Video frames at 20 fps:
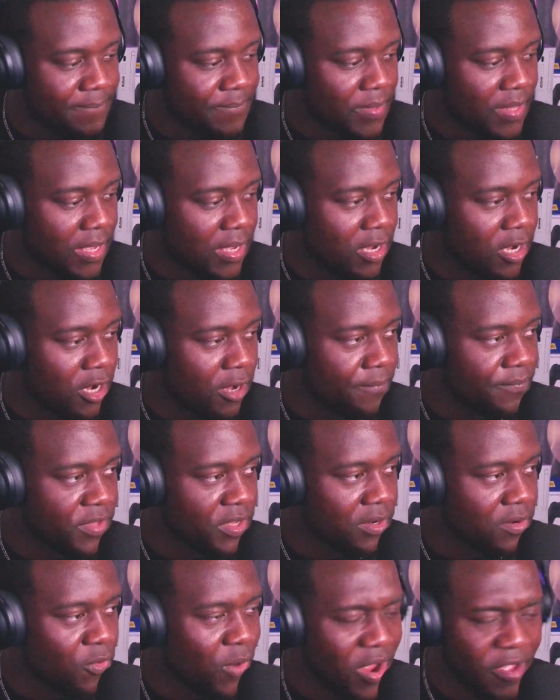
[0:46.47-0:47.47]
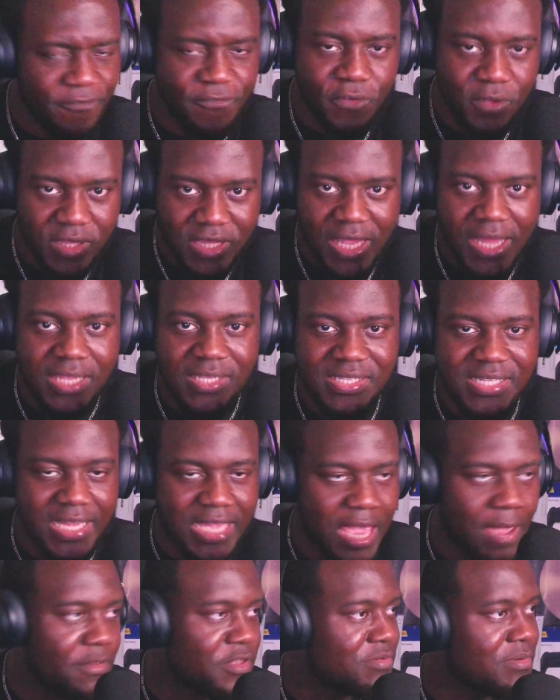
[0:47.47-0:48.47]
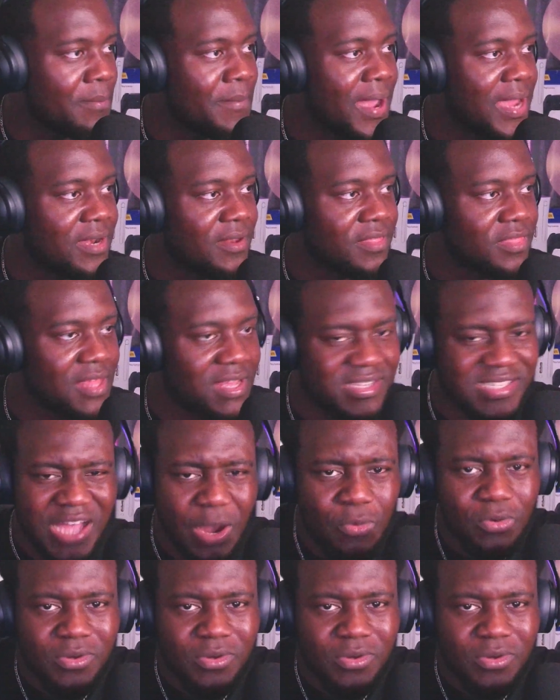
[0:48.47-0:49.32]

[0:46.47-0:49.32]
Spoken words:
there are quite a few things that came to my mind. The things I want to